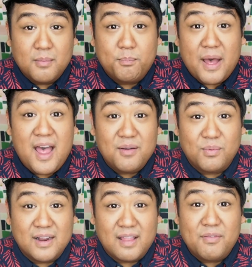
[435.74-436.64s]
but
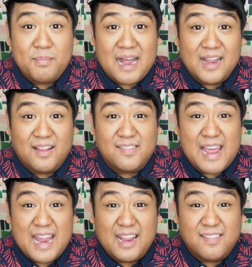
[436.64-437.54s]
what I love about it is
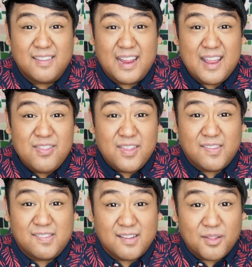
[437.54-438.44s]
that it's in the
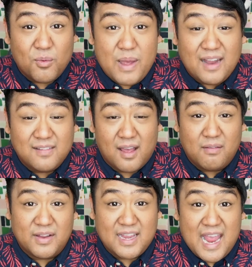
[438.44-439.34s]
silhouette
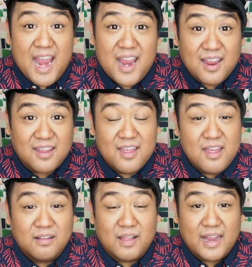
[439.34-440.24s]
of a cake.
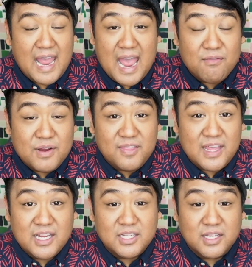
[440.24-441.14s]
Like,
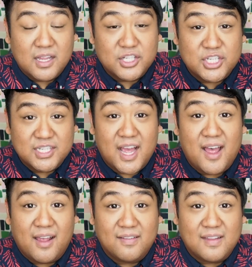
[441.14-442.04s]
everything she
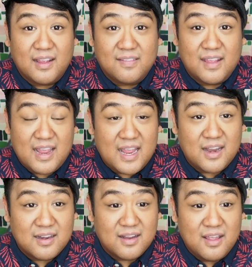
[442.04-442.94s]
does is
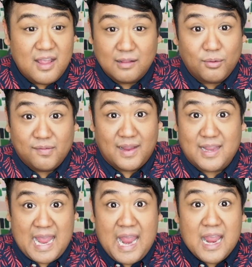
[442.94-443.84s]
in, it looks like
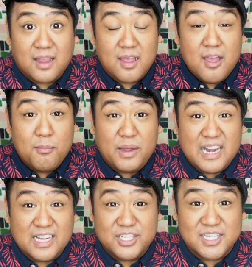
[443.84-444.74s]
cake,
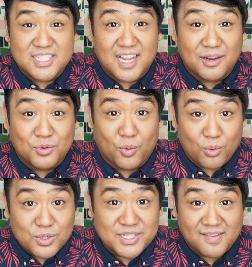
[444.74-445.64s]
but it's just a
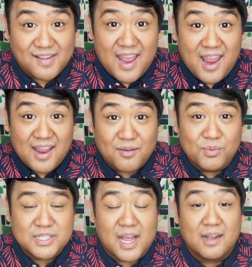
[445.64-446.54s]
gorgeous cake,
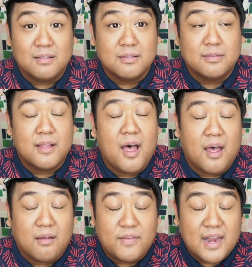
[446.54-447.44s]
which I
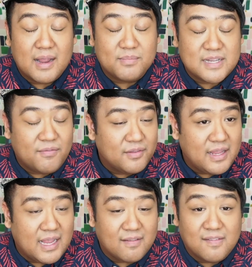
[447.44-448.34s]
love, and I'm
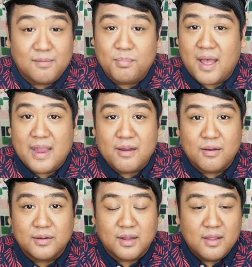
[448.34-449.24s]
definitely
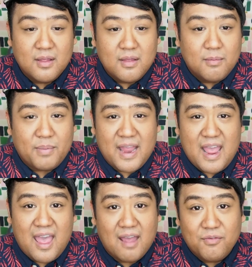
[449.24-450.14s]
inspired
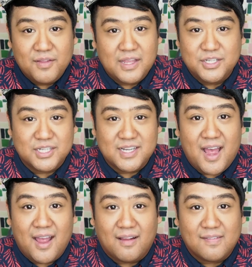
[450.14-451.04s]
by everything she
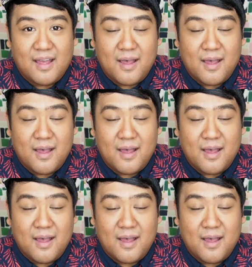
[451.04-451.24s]
does.